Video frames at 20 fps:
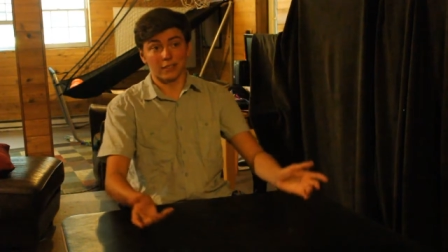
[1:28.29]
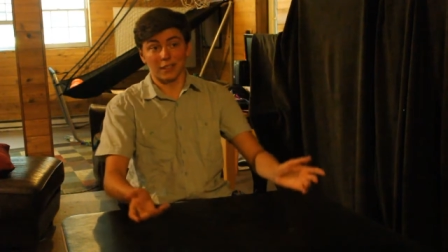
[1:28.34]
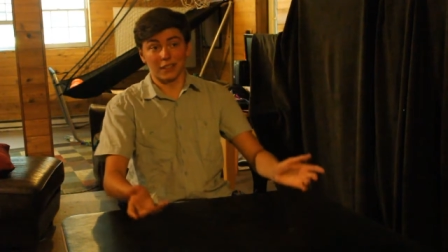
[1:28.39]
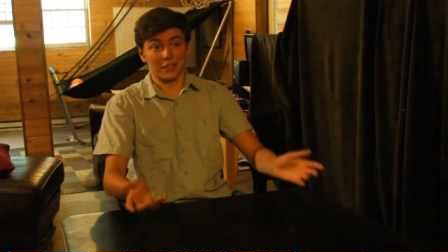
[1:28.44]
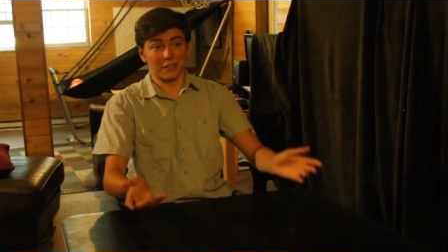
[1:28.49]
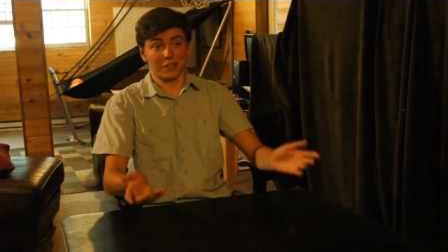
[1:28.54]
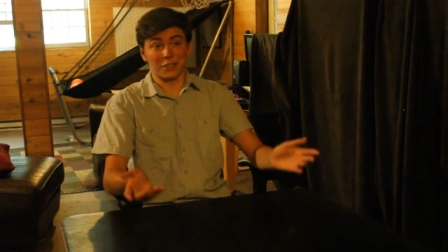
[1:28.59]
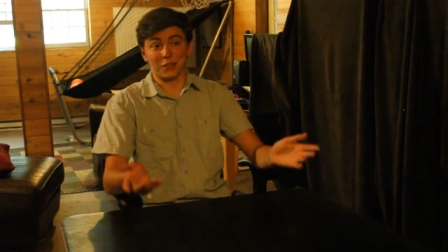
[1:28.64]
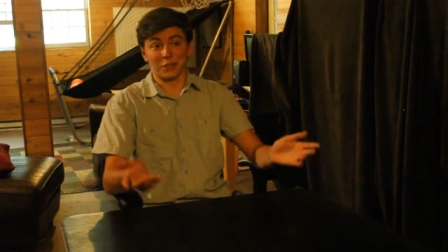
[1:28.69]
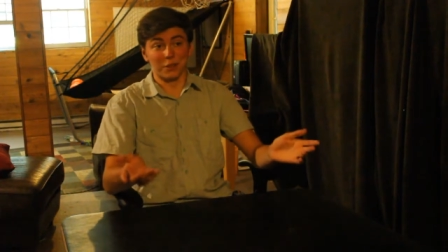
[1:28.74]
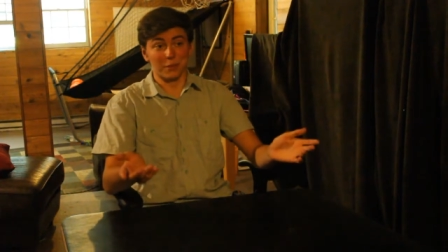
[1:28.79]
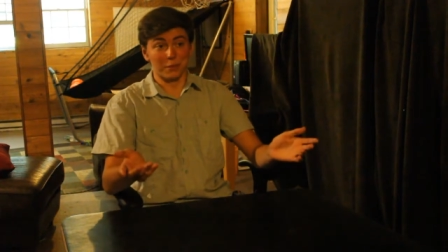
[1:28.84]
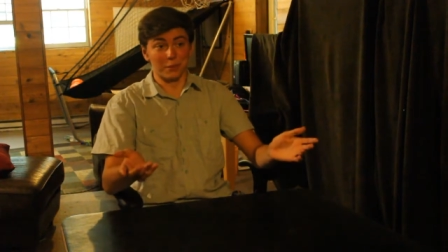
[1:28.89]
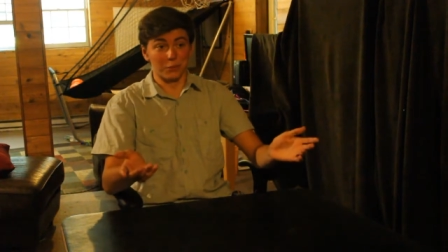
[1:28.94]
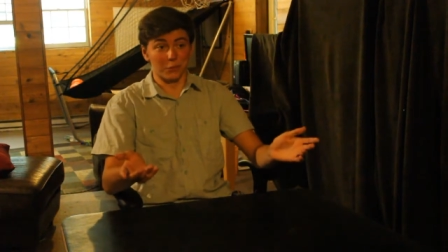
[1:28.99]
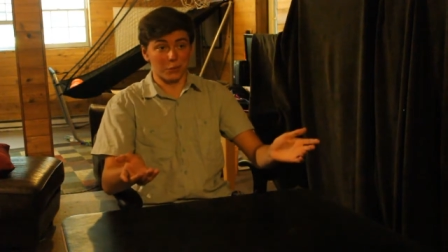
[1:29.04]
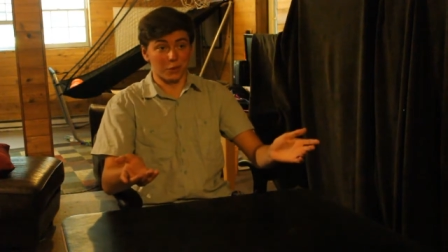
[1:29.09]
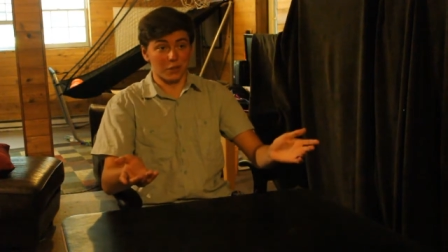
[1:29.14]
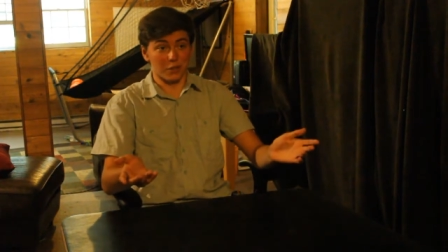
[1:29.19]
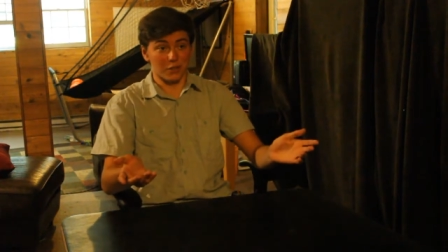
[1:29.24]
it could have
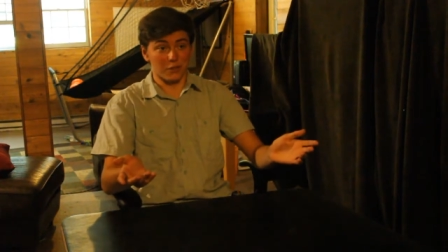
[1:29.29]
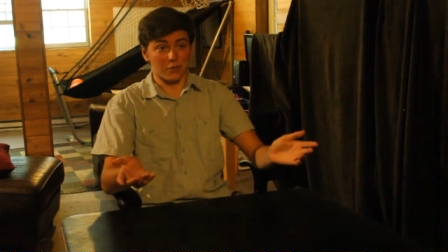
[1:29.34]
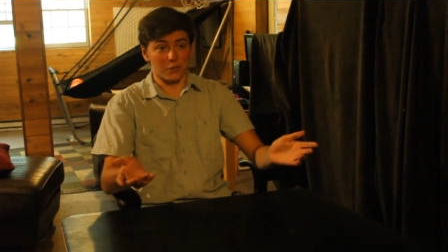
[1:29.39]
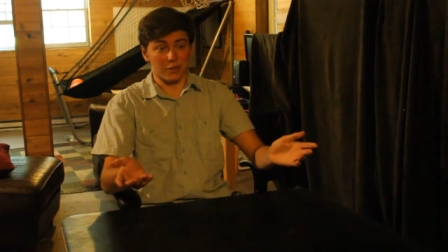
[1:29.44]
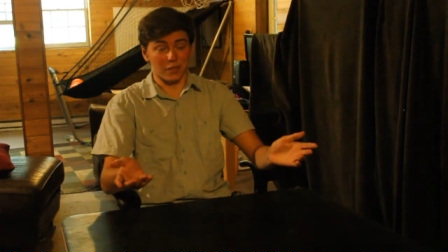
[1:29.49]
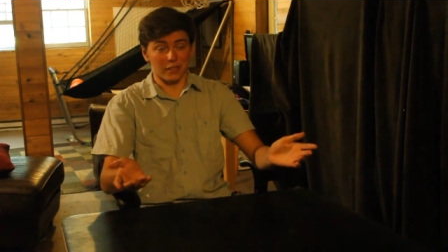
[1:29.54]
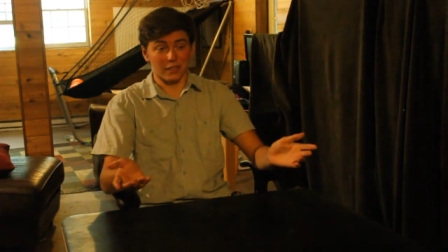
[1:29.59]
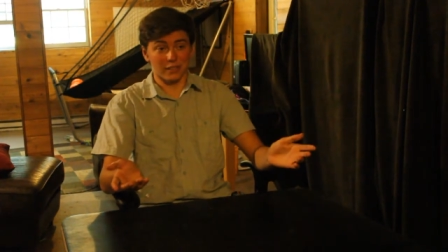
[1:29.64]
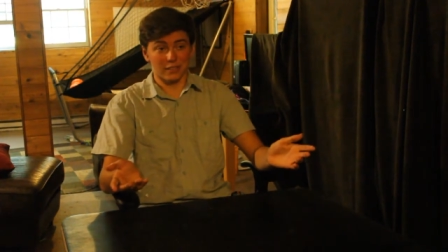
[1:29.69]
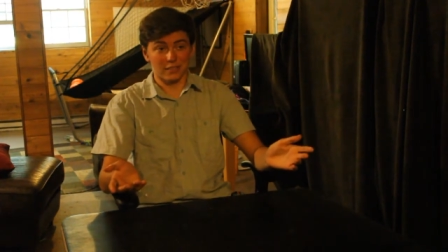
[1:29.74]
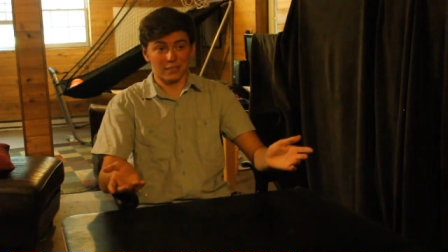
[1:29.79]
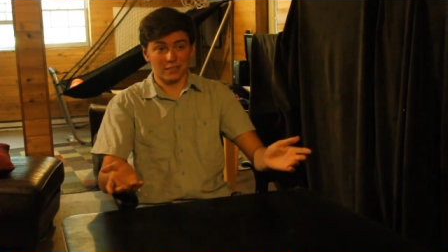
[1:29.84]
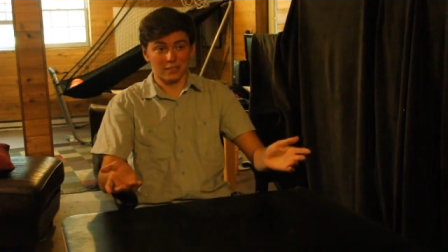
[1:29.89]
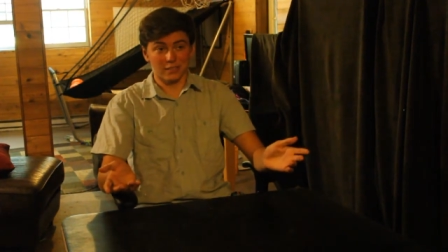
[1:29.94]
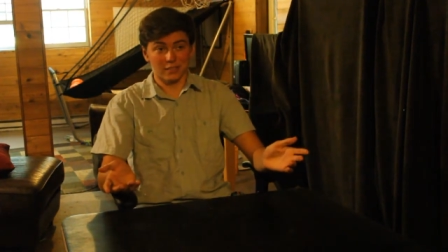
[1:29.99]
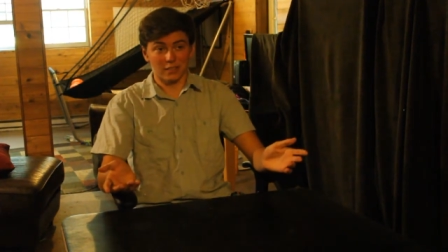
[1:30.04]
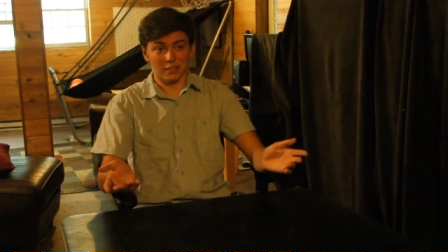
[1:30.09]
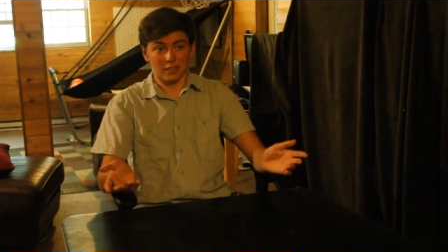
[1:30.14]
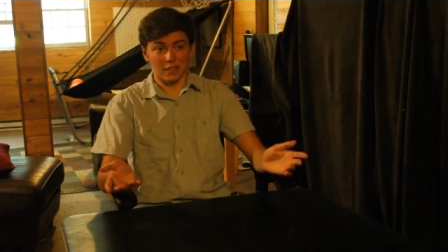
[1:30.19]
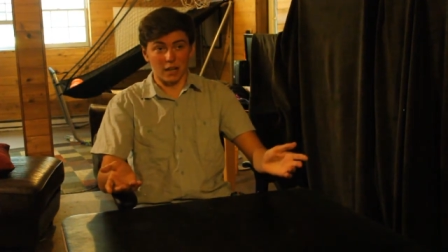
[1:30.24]
been worse, right?
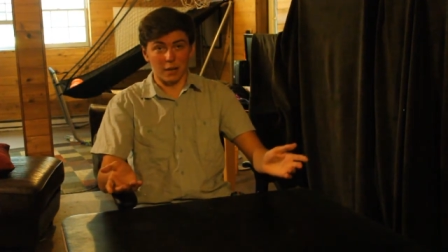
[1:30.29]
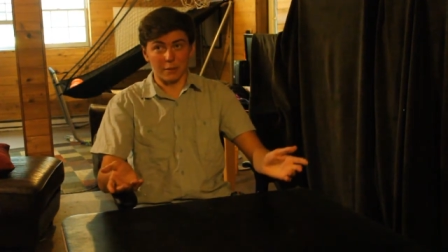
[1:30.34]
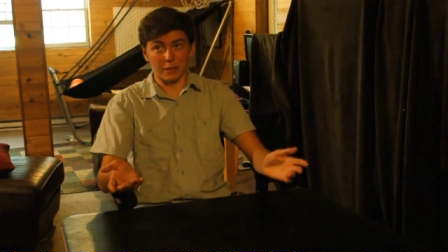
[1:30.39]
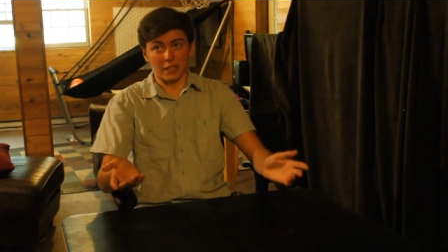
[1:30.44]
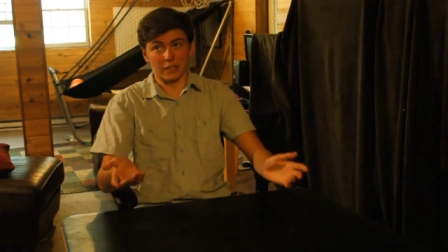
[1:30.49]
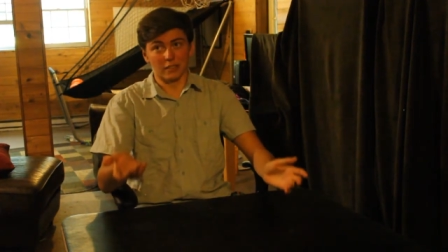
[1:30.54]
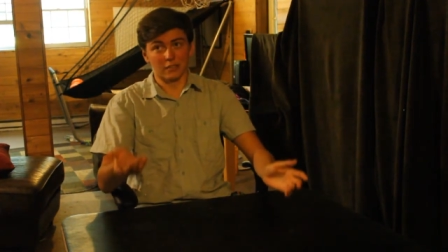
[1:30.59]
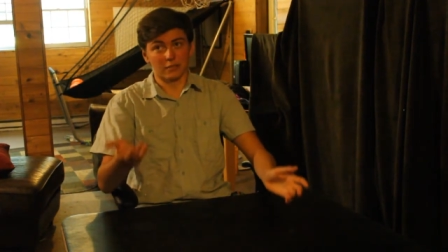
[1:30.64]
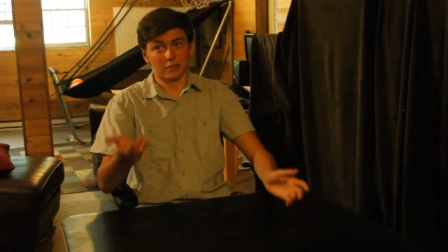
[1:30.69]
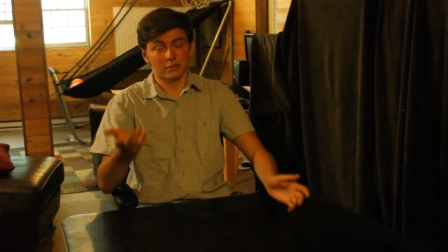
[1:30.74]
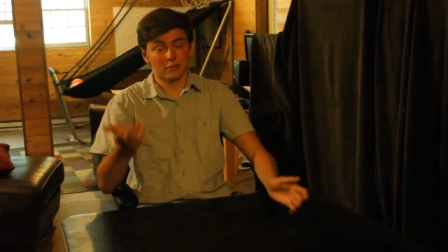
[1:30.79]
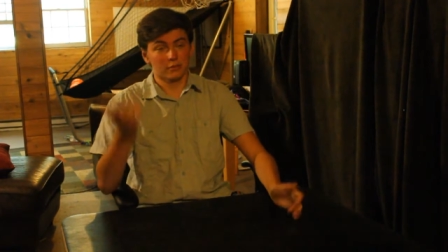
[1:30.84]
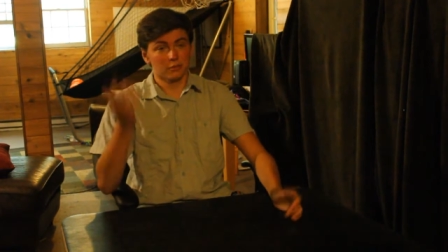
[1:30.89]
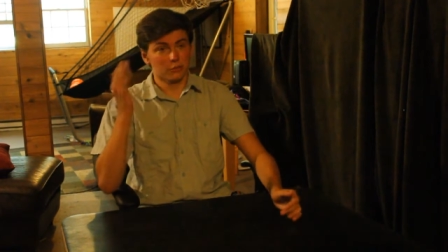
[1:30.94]
I mean,